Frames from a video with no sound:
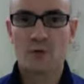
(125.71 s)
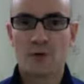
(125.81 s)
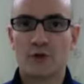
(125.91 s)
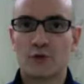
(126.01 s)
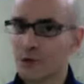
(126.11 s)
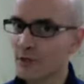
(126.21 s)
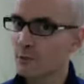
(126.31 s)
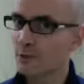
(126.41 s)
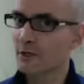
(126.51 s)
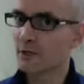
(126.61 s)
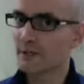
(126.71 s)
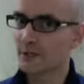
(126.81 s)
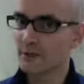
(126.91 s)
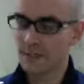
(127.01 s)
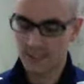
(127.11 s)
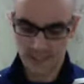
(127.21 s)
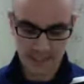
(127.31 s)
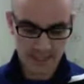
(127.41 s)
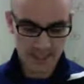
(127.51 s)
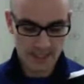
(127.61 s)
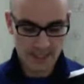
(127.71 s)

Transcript: the drill that we're going to be doing today